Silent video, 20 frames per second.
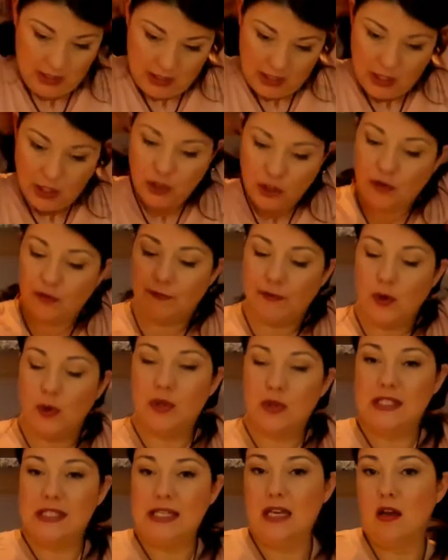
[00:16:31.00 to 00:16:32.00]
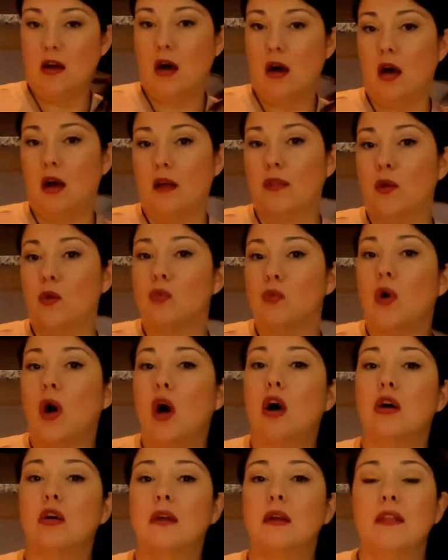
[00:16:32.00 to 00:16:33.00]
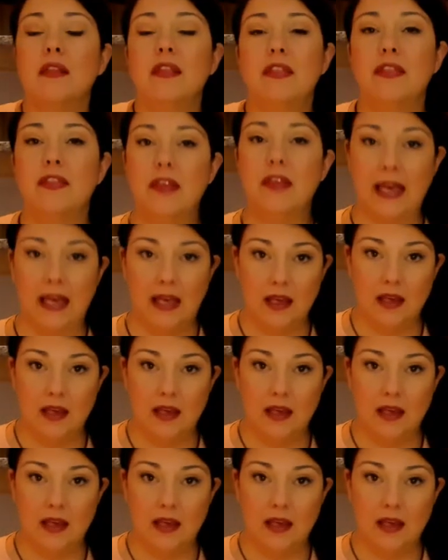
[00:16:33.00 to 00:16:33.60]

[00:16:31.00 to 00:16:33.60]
You're focusing on the wrong thing.